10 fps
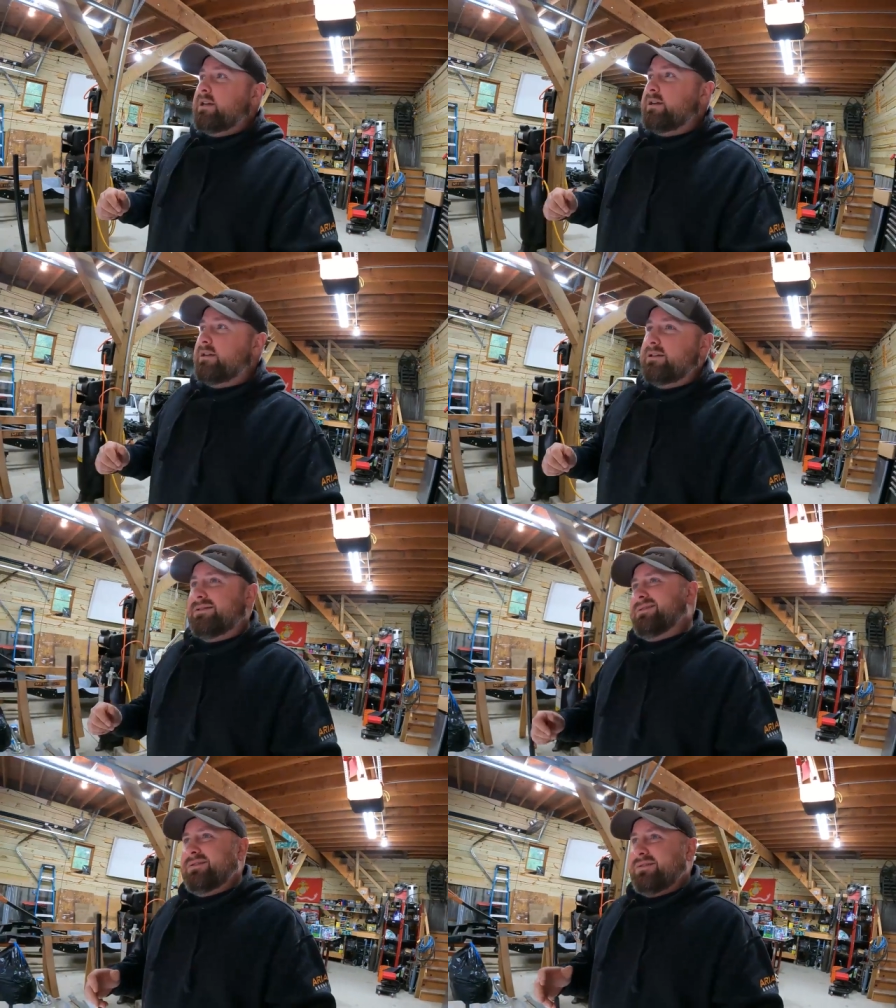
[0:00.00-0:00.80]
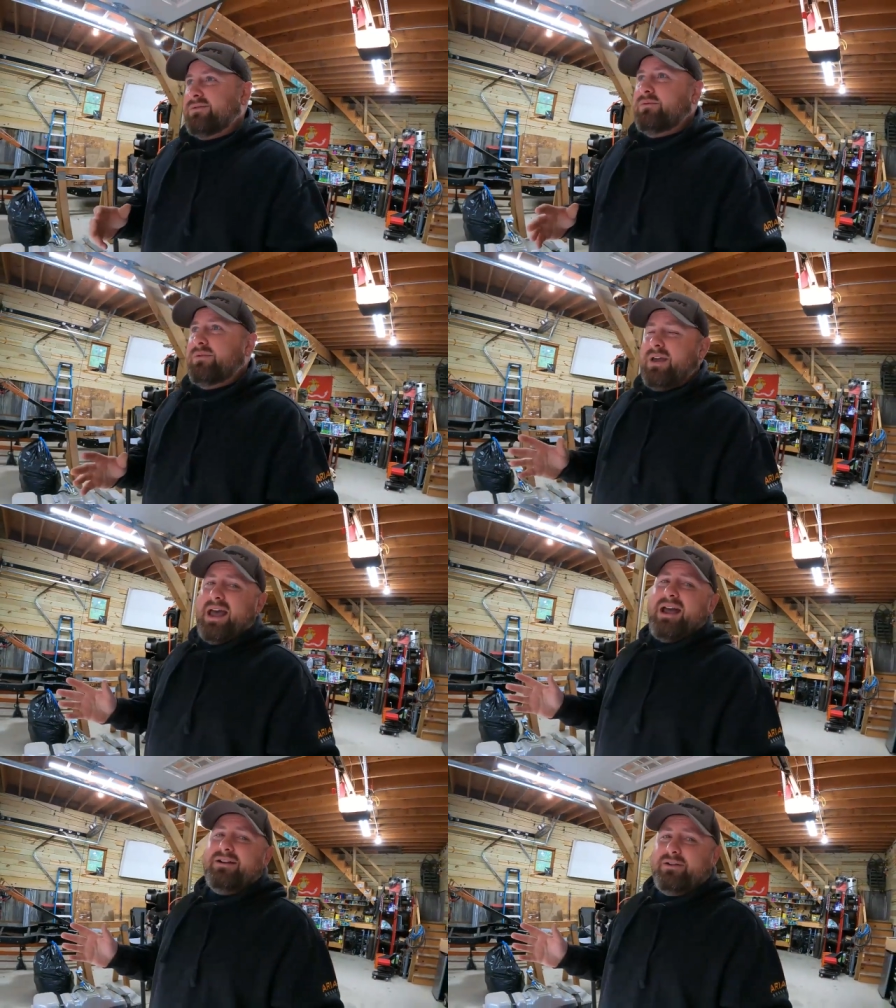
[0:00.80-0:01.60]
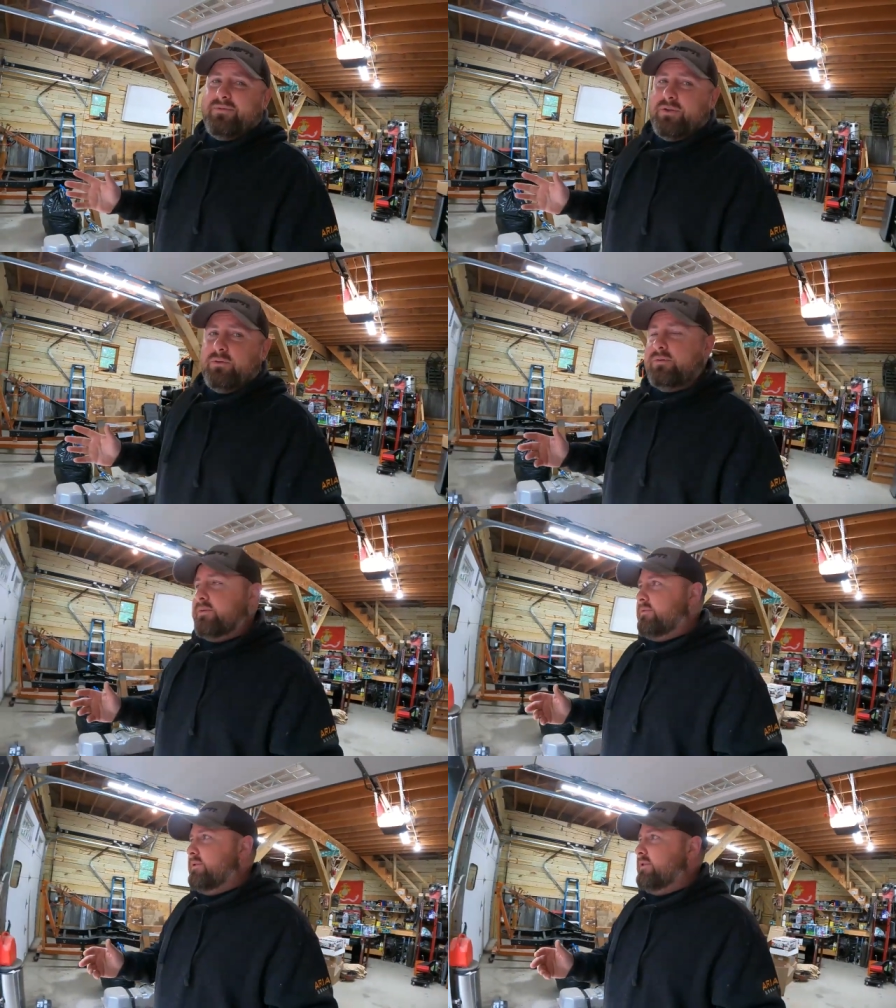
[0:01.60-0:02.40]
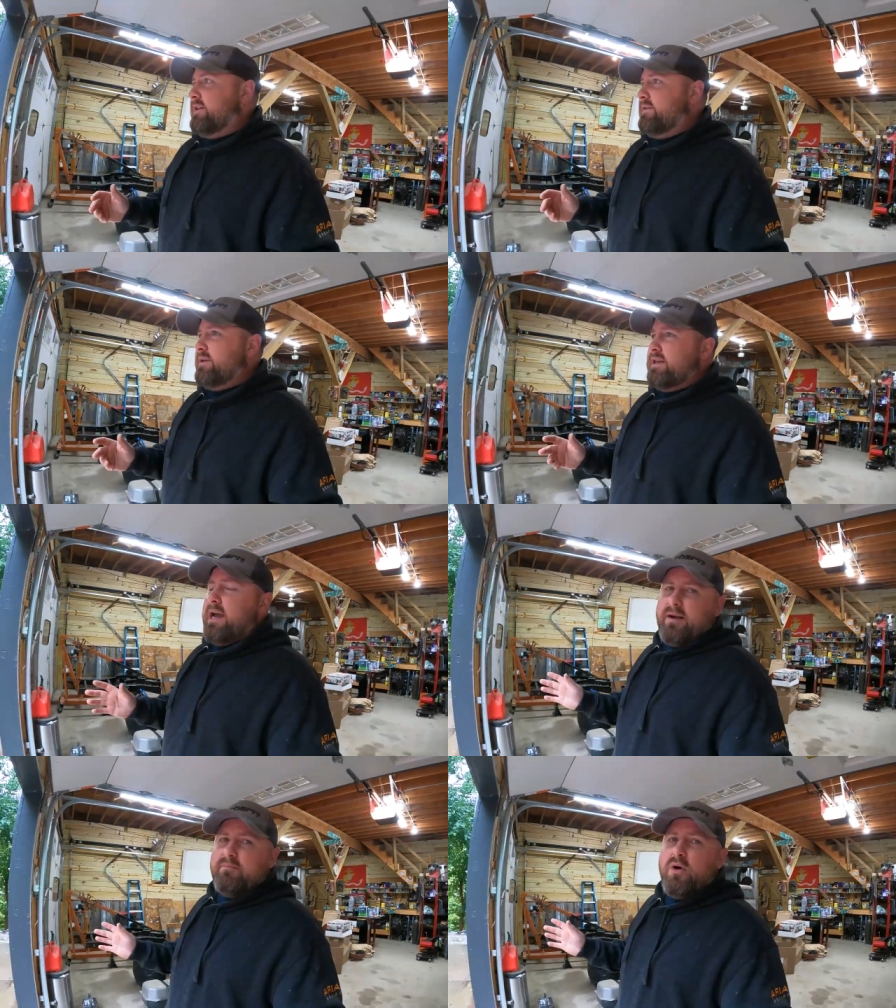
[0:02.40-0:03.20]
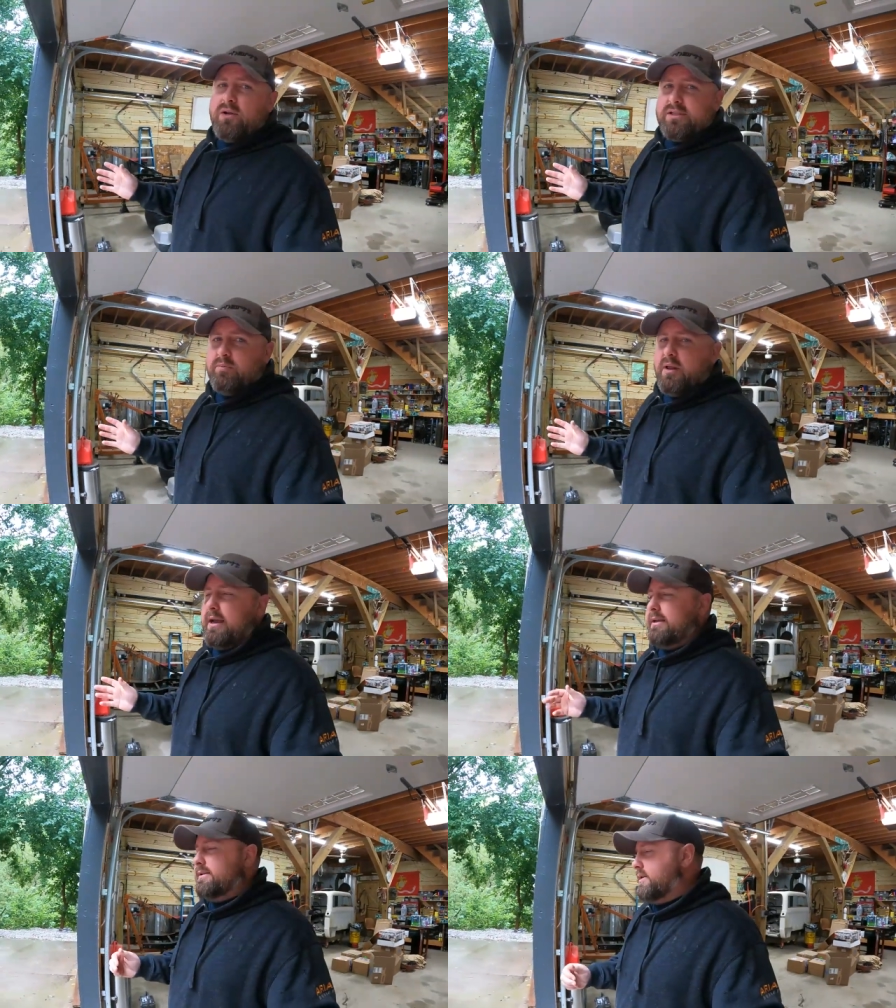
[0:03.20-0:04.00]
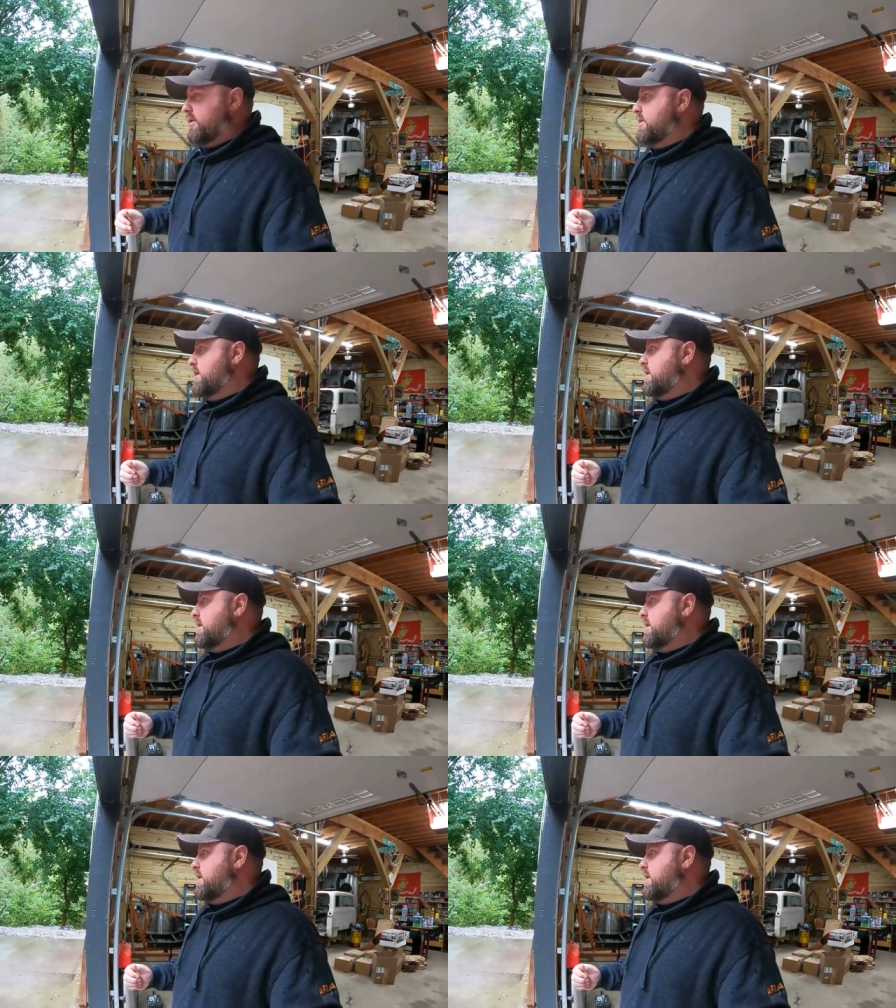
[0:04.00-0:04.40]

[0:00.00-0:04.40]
because we've added a few. They've been kind of multiplying. So